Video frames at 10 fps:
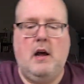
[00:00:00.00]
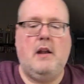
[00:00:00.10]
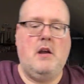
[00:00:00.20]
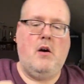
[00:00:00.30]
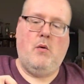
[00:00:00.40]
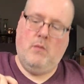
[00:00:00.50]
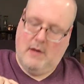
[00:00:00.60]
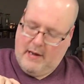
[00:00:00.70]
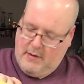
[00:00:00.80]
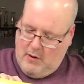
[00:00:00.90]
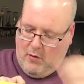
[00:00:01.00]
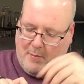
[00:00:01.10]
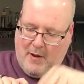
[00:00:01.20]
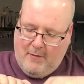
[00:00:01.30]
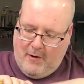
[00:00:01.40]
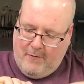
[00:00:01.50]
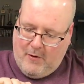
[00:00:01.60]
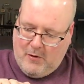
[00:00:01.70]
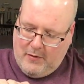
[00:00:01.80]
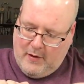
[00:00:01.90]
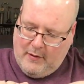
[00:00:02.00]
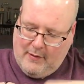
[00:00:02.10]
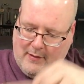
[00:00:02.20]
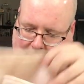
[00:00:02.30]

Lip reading: I know I'm not very far on this.